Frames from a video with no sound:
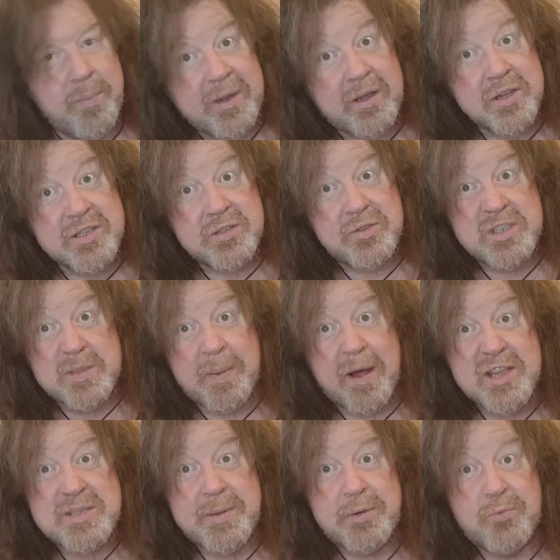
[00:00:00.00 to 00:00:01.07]
because she's
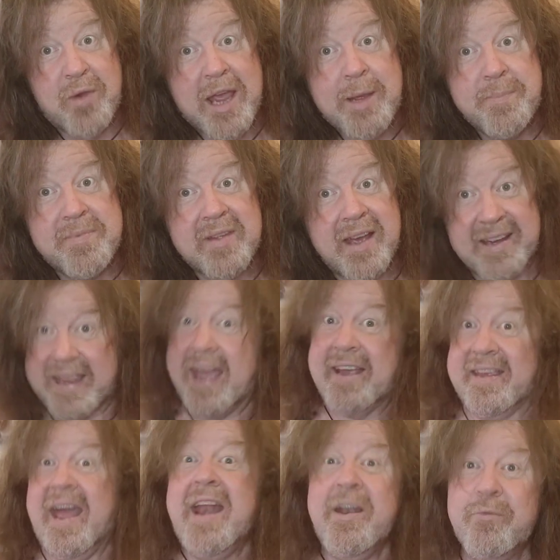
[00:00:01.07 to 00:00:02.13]
about to be raped.
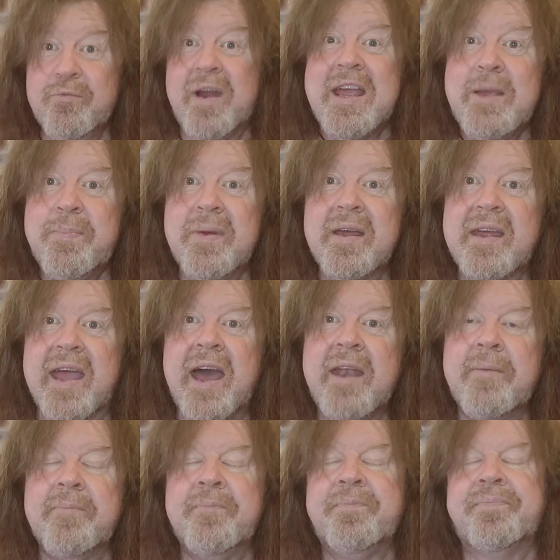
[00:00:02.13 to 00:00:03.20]

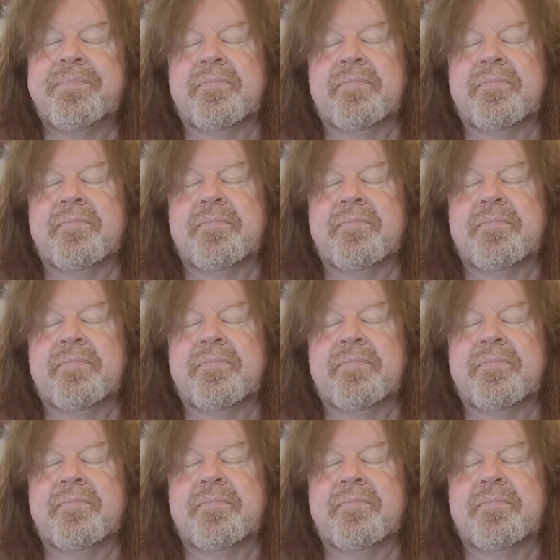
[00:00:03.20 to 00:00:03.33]
Again.